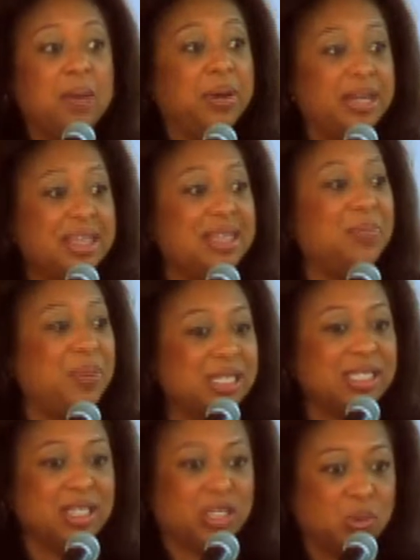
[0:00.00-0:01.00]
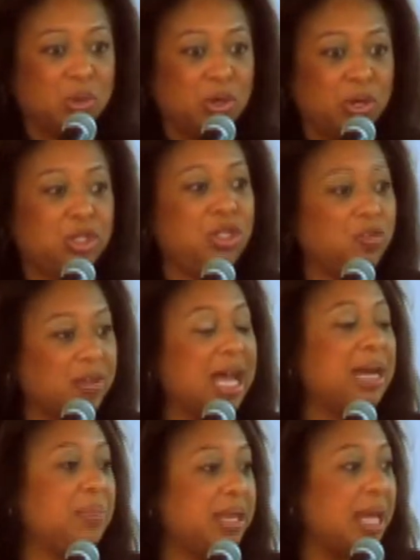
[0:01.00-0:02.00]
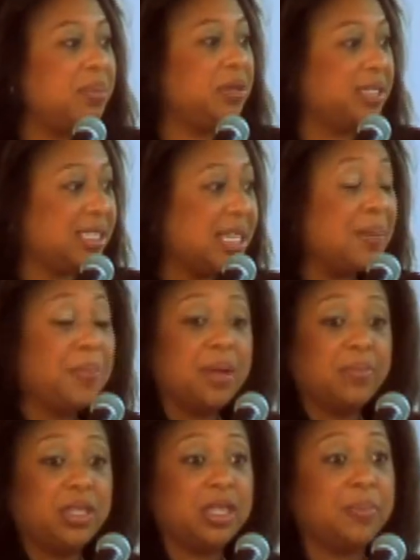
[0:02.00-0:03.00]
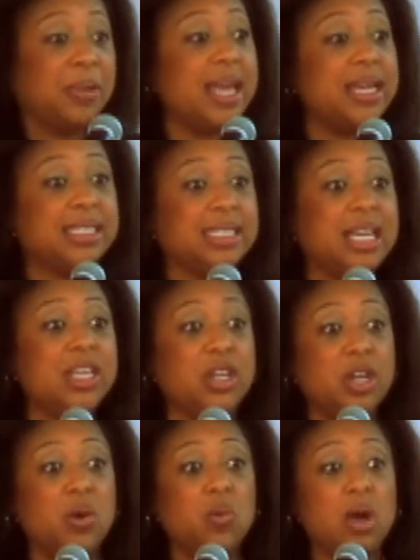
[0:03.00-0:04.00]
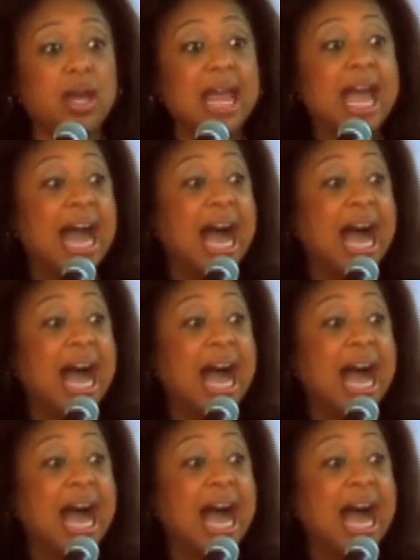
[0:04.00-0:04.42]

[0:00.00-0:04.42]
But in the business world, you've got to be able to step up to the plate and say, you know what?